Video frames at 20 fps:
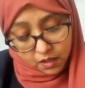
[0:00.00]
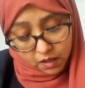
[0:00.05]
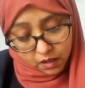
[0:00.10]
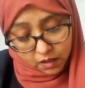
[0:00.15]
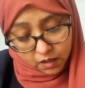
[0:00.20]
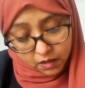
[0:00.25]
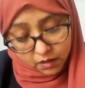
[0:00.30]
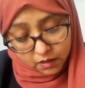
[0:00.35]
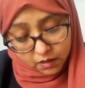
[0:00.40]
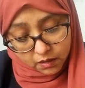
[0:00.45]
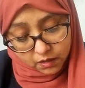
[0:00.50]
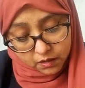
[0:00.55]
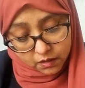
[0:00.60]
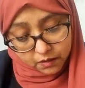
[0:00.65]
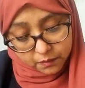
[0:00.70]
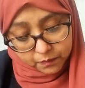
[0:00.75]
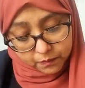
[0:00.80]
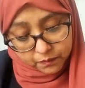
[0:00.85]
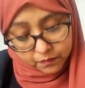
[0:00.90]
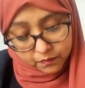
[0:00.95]

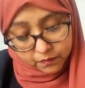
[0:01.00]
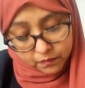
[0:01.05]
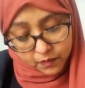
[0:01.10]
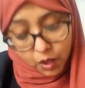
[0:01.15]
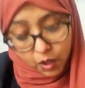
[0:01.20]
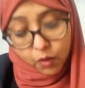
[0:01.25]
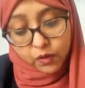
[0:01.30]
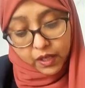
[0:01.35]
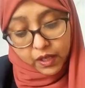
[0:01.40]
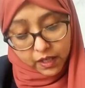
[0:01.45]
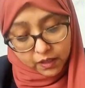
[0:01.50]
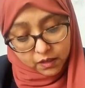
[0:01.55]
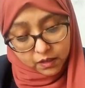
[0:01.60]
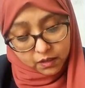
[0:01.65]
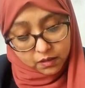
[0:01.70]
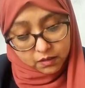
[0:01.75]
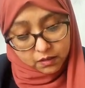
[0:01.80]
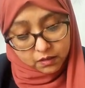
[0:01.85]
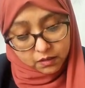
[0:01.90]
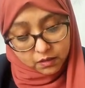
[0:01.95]
Okay.
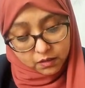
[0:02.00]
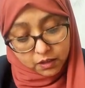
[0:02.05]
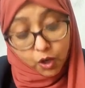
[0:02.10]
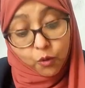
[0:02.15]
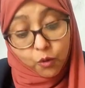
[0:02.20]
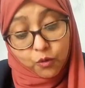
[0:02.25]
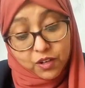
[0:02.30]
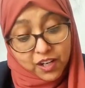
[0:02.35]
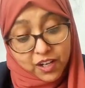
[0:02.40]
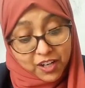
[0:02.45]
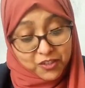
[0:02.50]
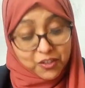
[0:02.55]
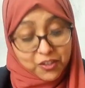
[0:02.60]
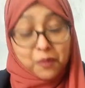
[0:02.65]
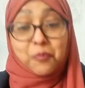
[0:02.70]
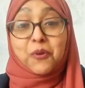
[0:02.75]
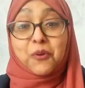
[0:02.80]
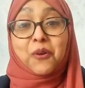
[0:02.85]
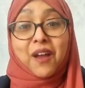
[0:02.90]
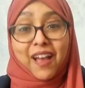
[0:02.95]
Oh,
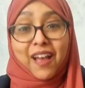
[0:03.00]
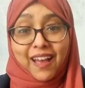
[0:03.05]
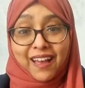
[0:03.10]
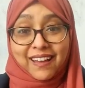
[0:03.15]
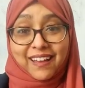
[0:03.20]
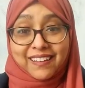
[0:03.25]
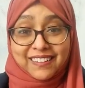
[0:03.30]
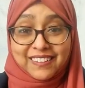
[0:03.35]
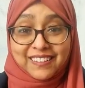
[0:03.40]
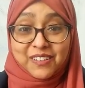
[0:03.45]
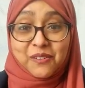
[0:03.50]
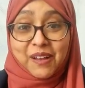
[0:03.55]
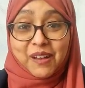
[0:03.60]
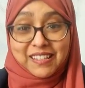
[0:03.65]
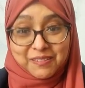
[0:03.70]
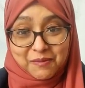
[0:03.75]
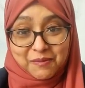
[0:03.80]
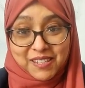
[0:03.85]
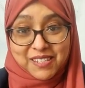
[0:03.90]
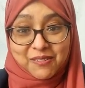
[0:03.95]
Lakshya Bruhair. You
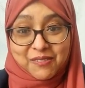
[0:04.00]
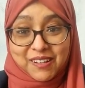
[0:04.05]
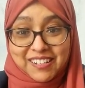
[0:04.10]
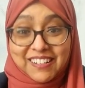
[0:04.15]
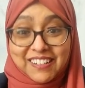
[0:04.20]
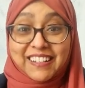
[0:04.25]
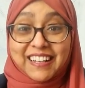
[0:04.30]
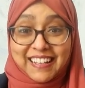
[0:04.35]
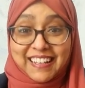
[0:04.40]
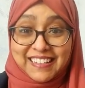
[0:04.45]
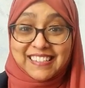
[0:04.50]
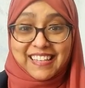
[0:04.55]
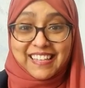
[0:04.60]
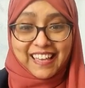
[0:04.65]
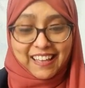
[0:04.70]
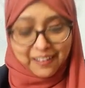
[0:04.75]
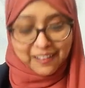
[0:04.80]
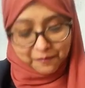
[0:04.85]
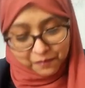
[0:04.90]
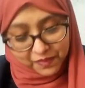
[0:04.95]
asked me this question. Look, it's
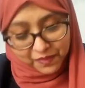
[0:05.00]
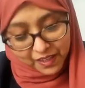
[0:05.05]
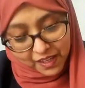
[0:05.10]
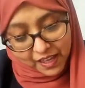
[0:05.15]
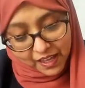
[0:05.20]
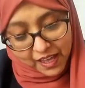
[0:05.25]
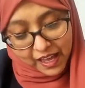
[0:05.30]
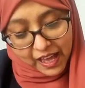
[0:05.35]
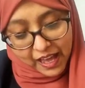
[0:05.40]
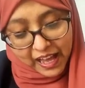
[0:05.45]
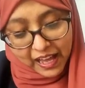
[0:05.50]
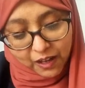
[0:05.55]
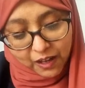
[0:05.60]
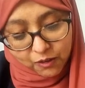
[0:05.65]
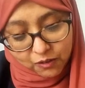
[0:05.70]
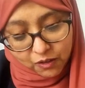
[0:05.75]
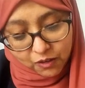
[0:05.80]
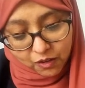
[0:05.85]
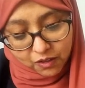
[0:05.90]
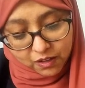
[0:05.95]
here. How
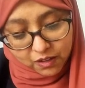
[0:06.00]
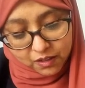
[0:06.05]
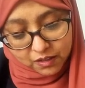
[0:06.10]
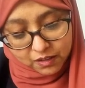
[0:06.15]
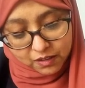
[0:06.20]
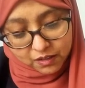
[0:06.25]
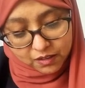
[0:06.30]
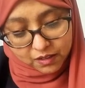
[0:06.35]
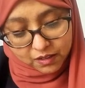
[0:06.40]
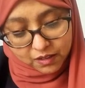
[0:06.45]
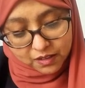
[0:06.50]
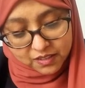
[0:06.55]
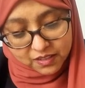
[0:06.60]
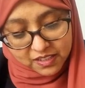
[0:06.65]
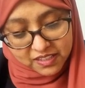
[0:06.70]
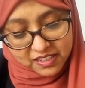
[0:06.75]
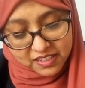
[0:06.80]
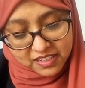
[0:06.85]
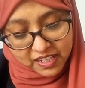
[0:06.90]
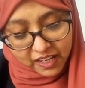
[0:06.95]
long
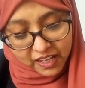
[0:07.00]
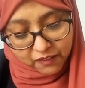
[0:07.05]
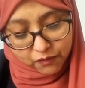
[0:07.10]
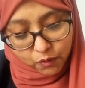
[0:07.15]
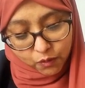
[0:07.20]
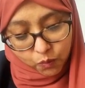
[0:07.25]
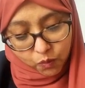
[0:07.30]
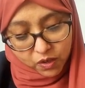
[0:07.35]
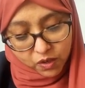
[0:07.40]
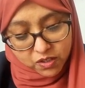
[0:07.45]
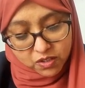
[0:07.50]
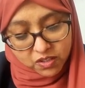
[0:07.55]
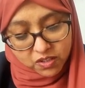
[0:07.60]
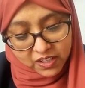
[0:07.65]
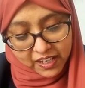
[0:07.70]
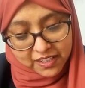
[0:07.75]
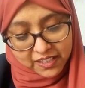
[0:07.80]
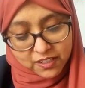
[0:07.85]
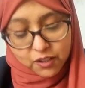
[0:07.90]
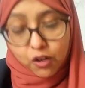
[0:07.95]
does it take for one to
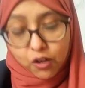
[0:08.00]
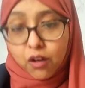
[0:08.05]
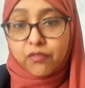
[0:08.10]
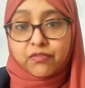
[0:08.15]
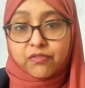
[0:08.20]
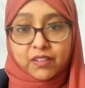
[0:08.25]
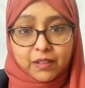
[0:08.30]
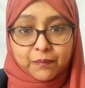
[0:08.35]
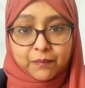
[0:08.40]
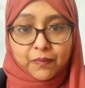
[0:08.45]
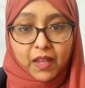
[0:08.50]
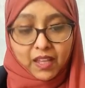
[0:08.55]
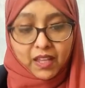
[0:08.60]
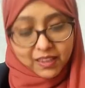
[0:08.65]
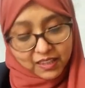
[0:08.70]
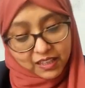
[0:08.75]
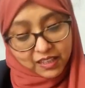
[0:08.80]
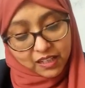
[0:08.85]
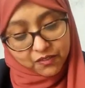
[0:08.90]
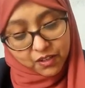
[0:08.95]
get an offer? I
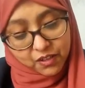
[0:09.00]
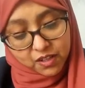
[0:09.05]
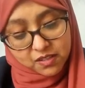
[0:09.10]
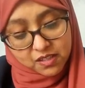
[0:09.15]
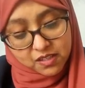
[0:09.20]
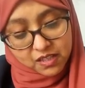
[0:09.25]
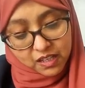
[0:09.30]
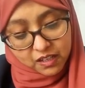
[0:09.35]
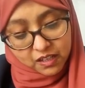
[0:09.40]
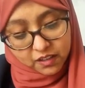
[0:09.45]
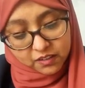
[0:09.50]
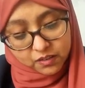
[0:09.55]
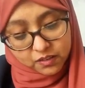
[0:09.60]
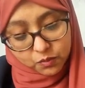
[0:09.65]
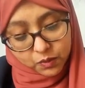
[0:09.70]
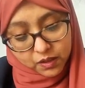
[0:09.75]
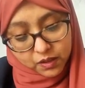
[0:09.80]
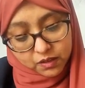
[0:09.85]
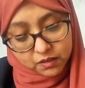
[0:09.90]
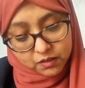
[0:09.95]
think I've answered that last
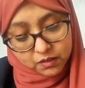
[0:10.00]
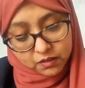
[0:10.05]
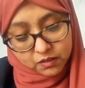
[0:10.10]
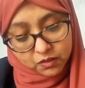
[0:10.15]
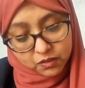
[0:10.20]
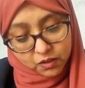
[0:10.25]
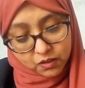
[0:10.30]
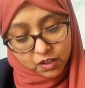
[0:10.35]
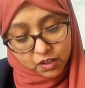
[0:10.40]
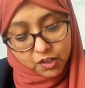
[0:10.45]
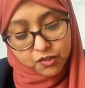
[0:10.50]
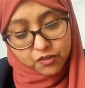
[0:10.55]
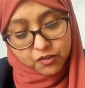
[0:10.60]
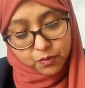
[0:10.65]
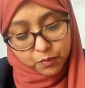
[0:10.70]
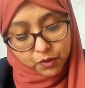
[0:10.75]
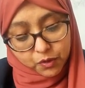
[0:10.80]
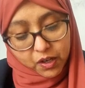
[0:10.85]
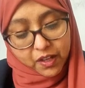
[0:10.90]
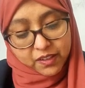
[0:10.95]
week. So Lakshya
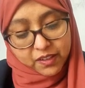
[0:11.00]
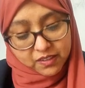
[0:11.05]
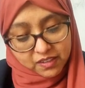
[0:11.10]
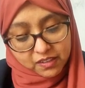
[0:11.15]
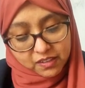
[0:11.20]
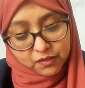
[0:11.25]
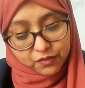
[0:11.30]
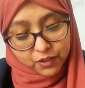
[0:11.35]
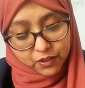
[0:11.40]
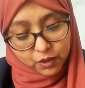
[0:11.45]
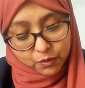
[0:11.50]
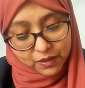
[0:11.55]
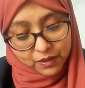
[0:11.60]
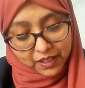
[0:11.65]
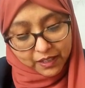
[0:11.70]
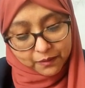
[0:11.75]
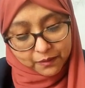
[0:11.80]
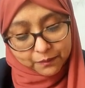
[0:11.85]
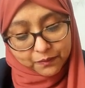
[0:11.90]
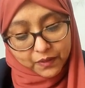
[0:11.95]
Bruhair, this is for you
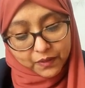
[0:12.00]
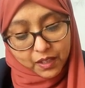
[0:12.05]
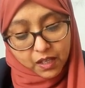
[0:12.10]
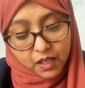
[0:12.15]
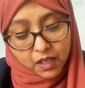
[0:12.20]
again.